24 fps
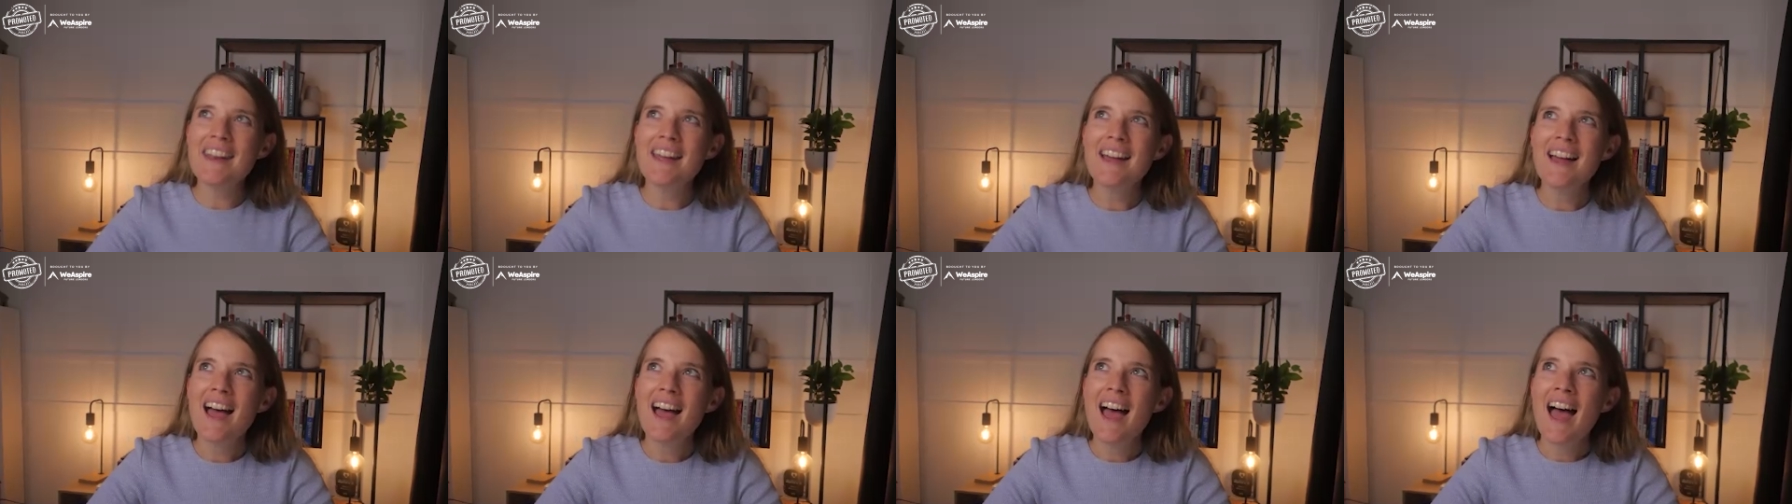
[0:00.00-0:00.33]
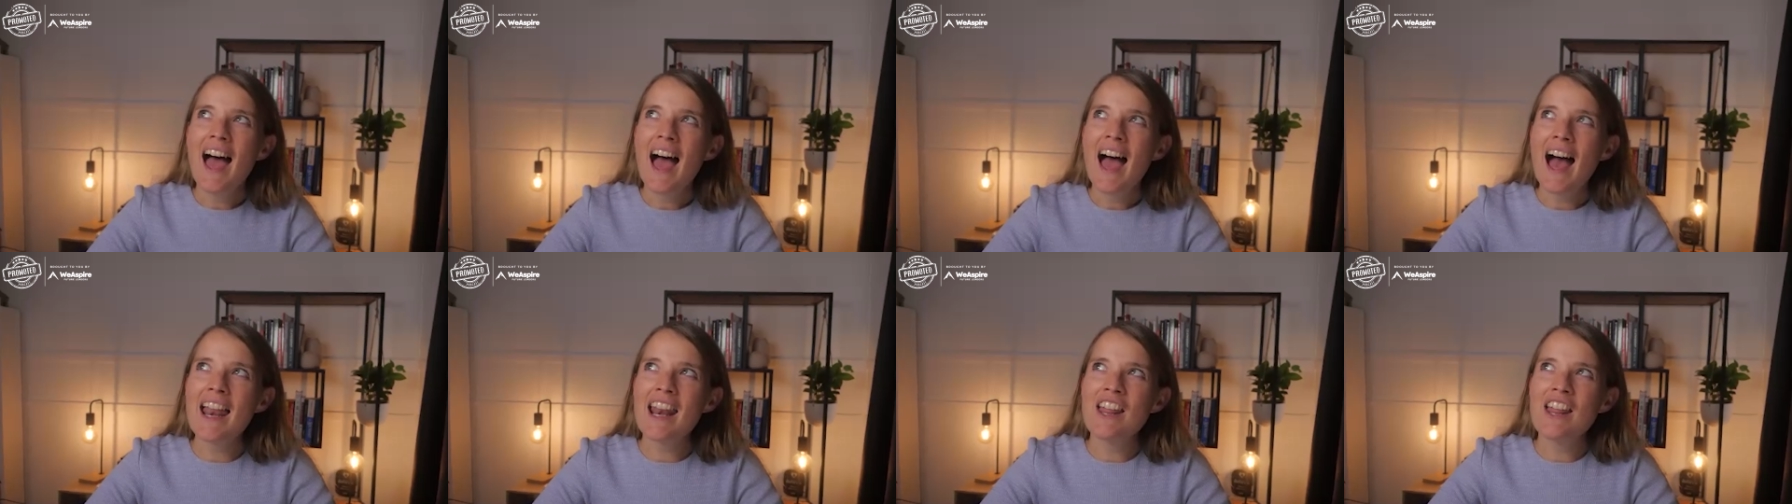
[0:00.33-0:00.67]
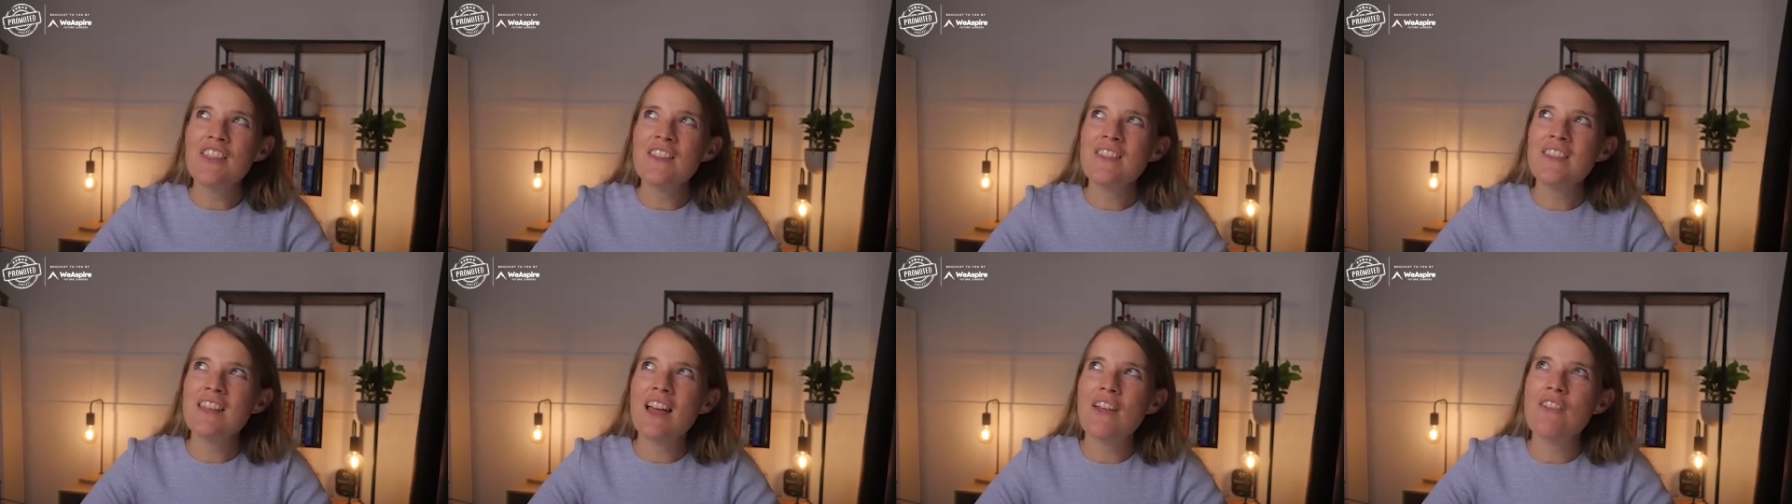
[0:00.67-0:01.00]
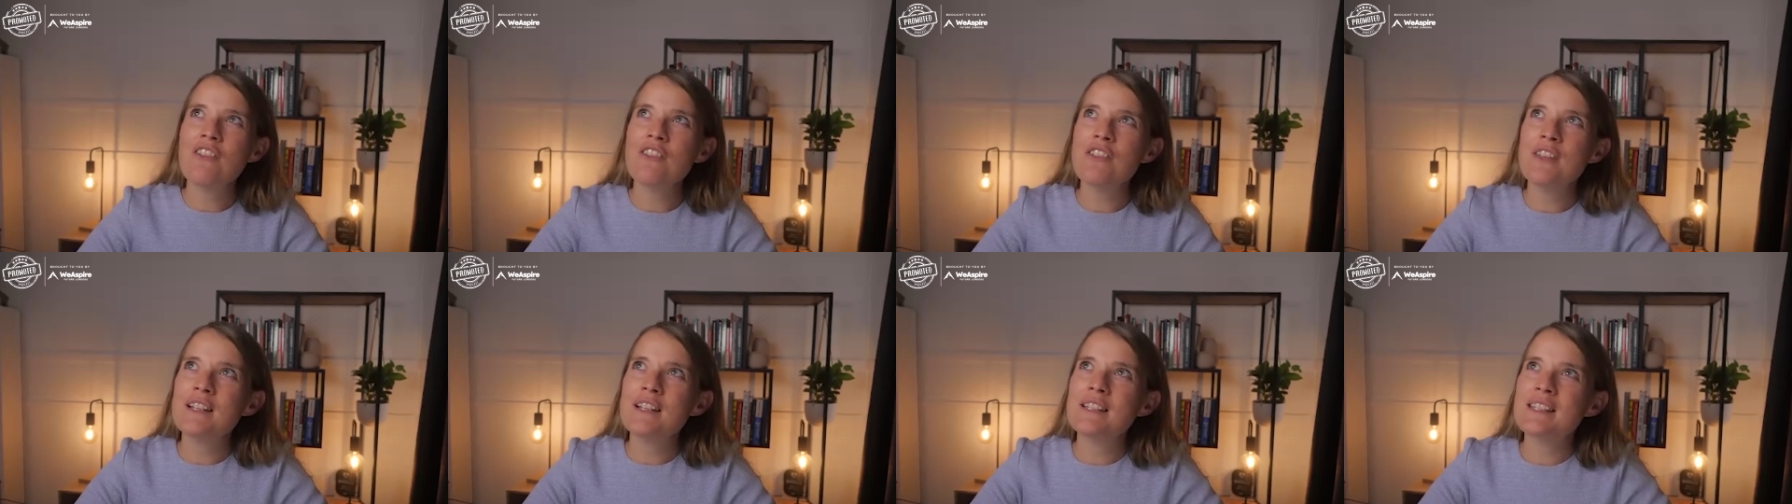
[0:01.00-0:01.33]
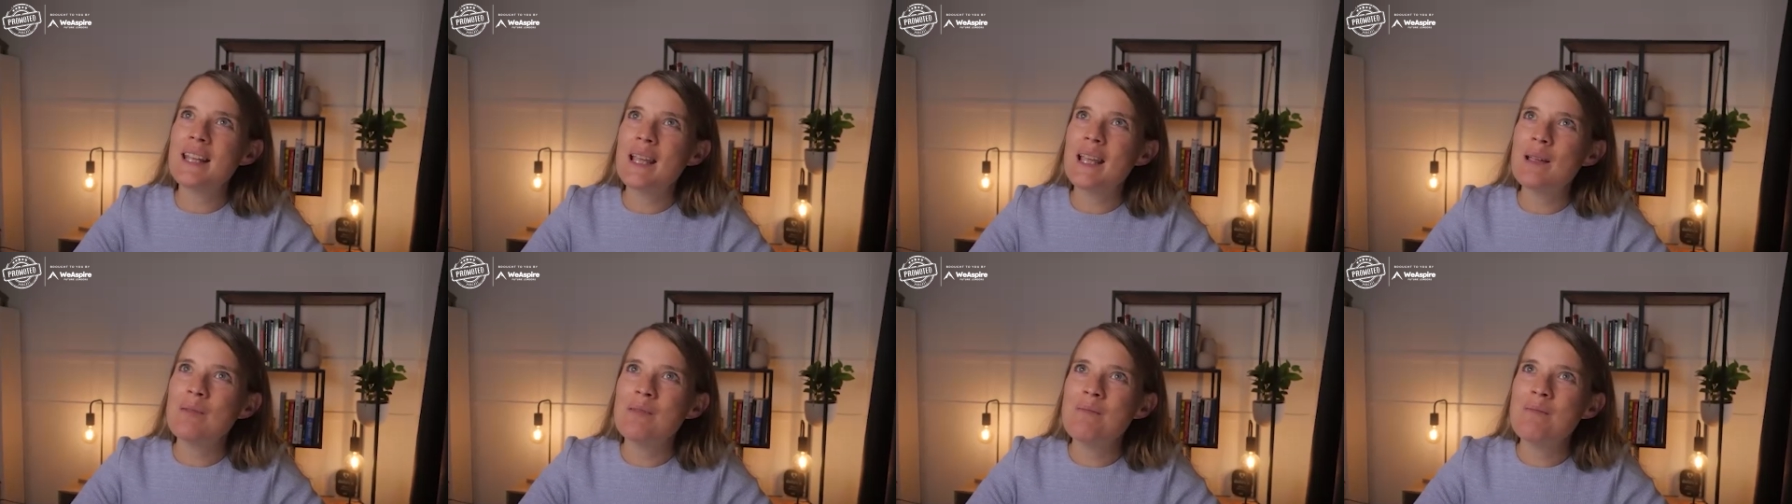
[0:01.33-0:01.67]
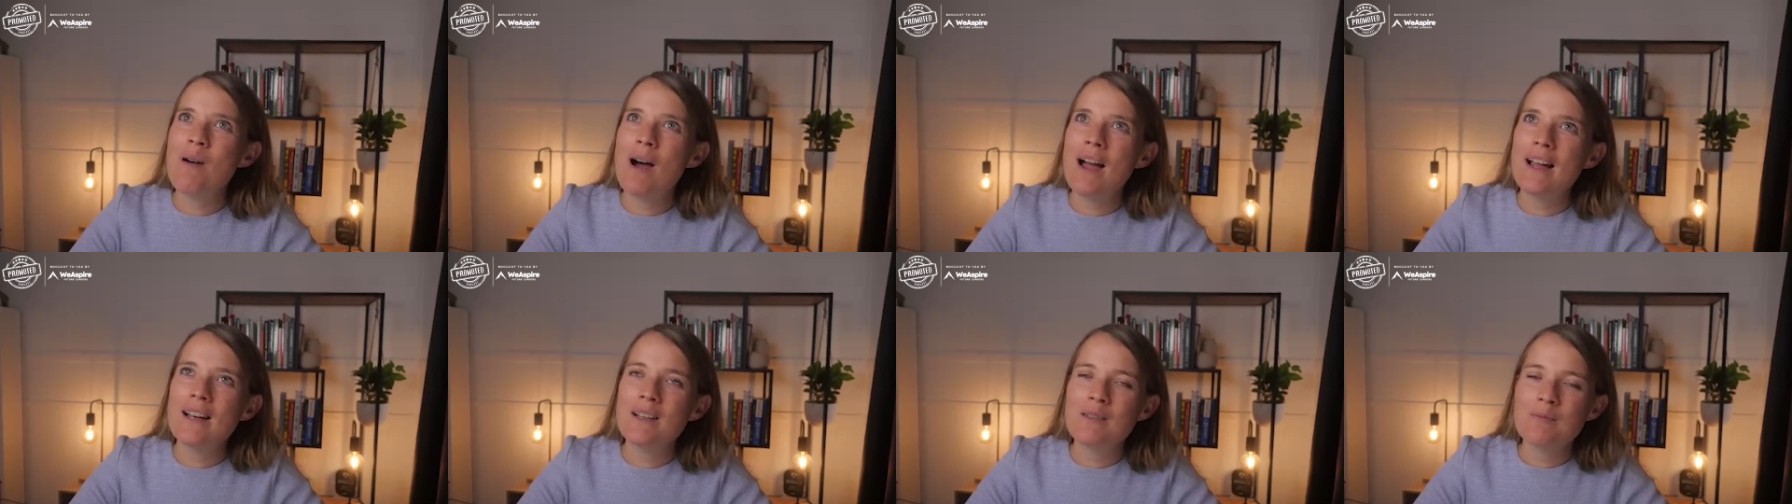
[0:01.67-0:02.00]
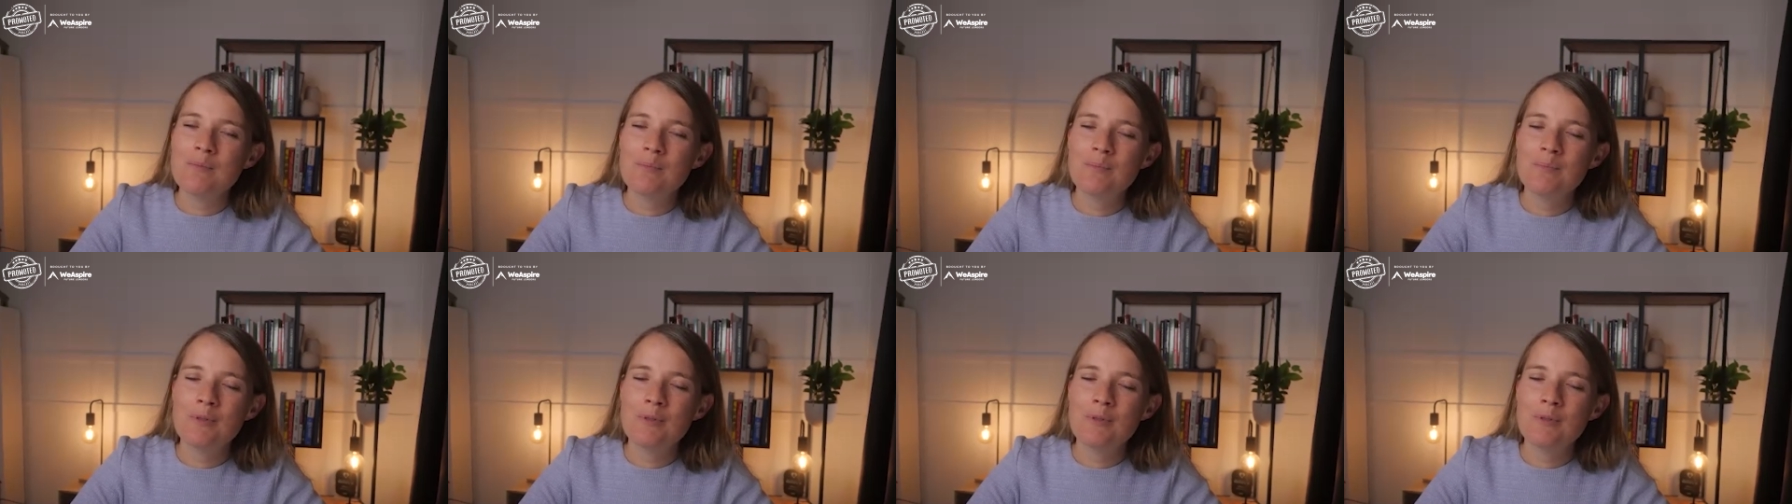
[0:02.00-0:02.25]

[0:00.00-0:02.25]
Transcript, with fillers: And I think the other thing to keep in mind